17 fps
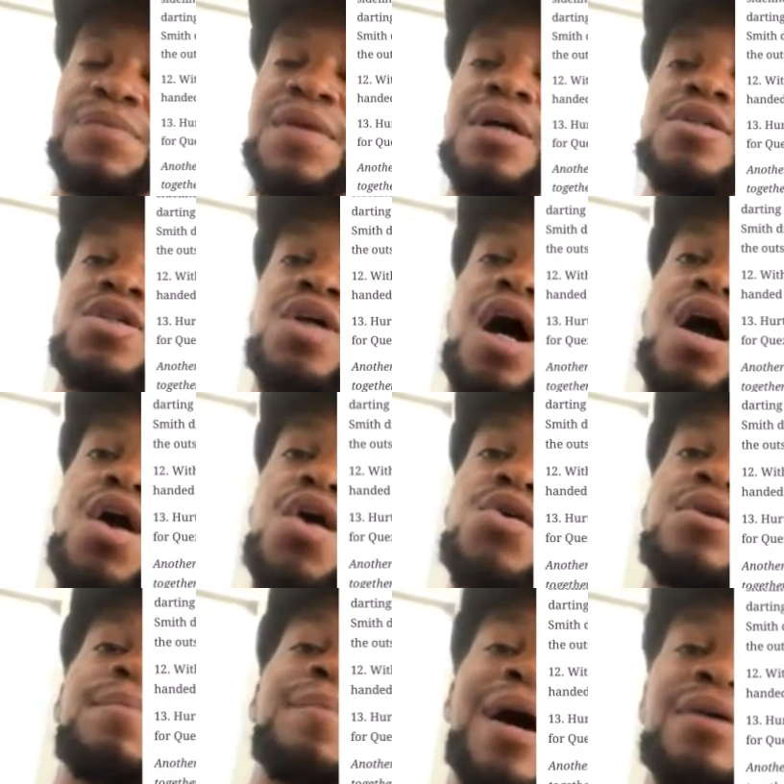So I
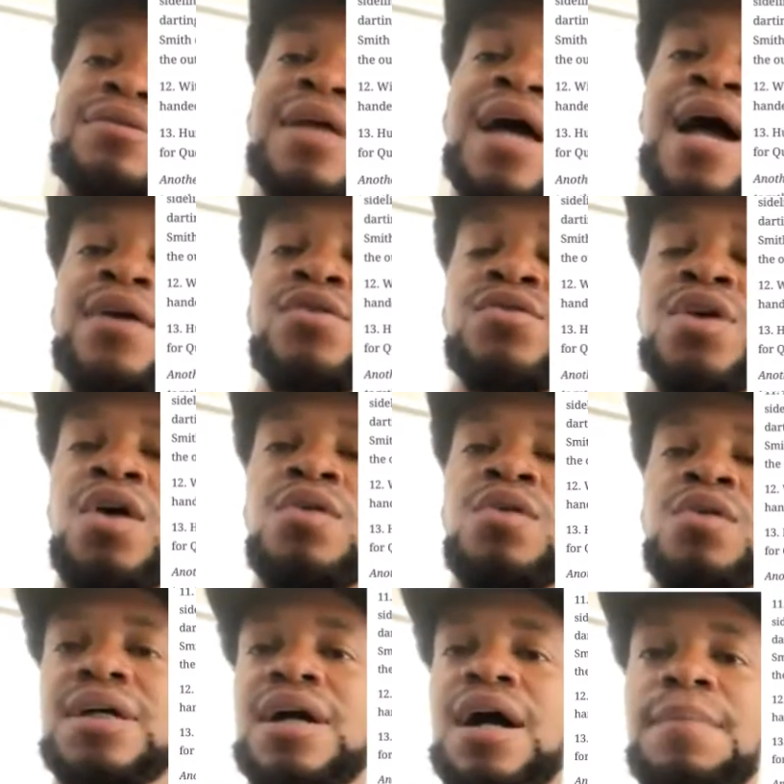heard about that. It was
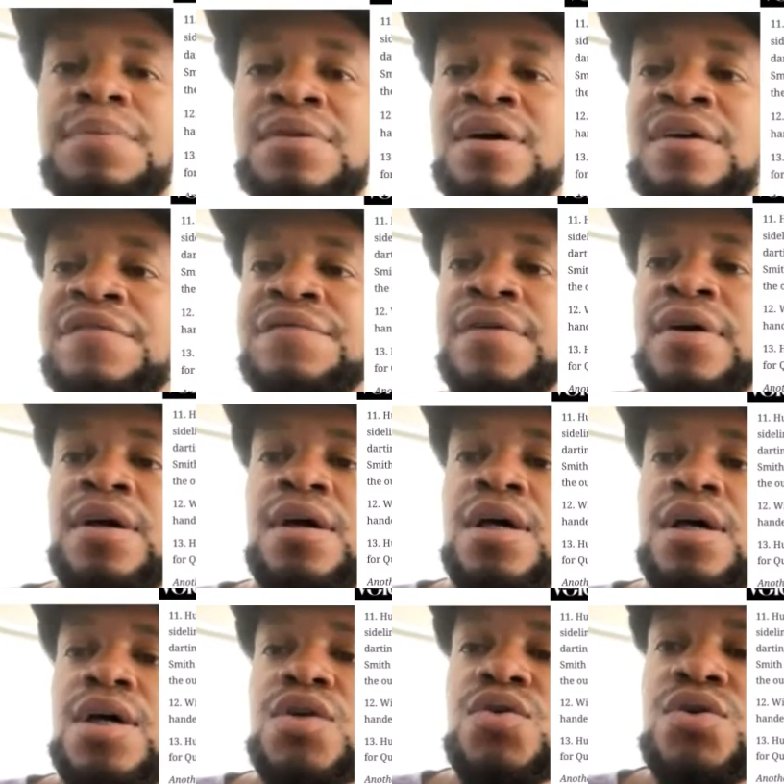a couple of,
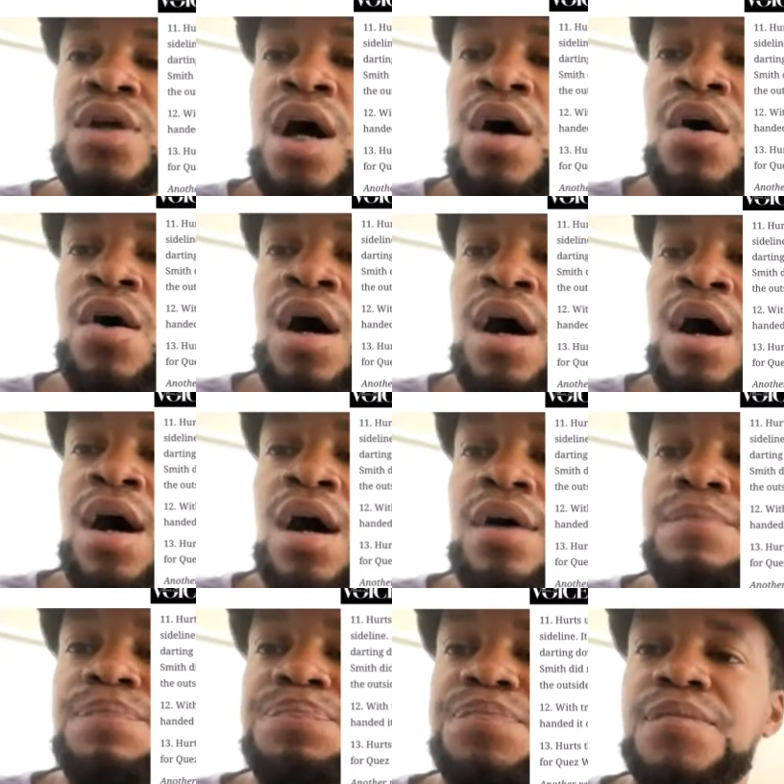
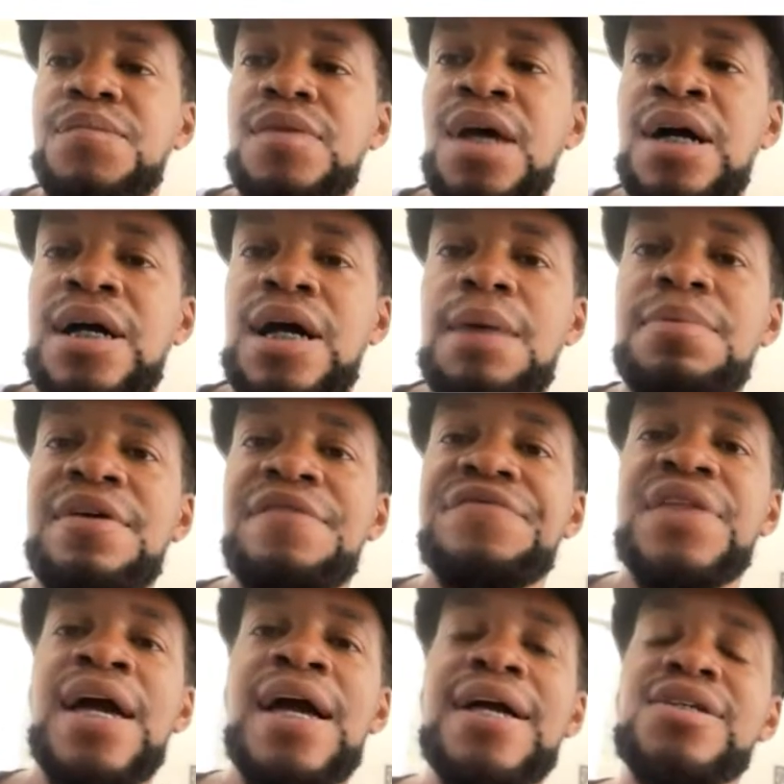a couple of
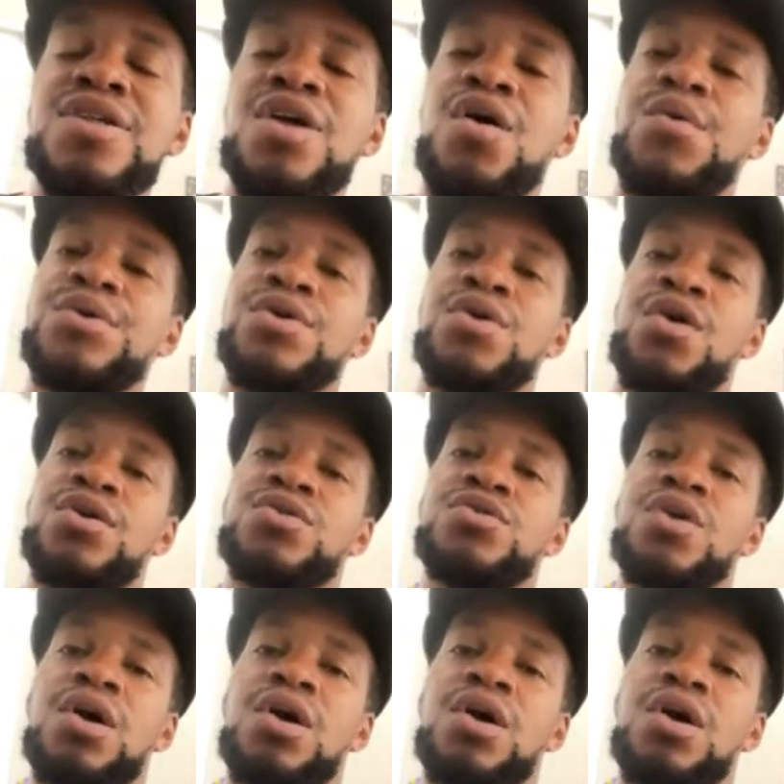things going on.